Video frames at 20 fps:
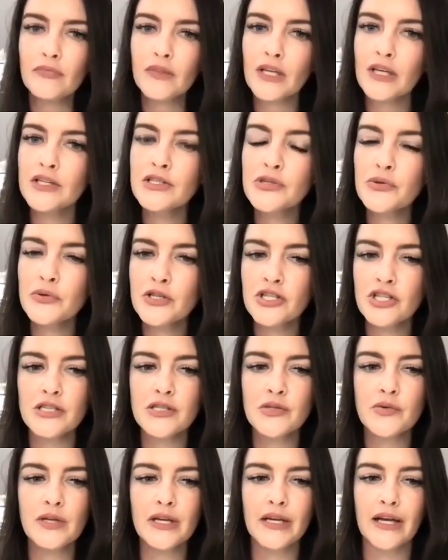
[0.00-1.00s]
And so it's
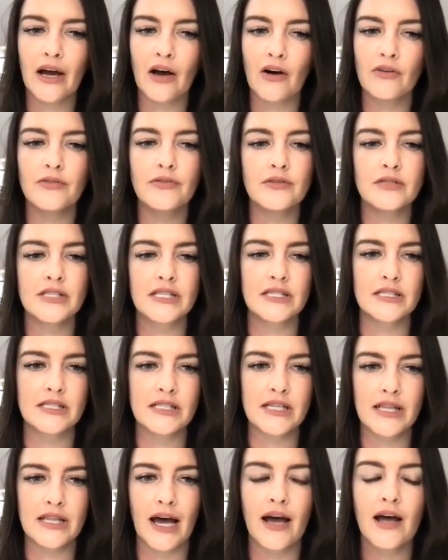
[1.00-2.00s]
just really helpful to
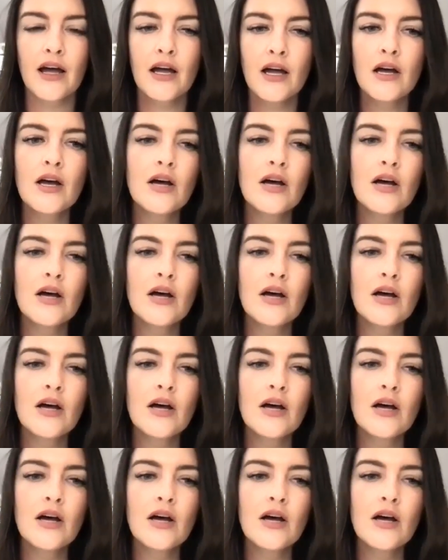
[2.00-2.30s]
see that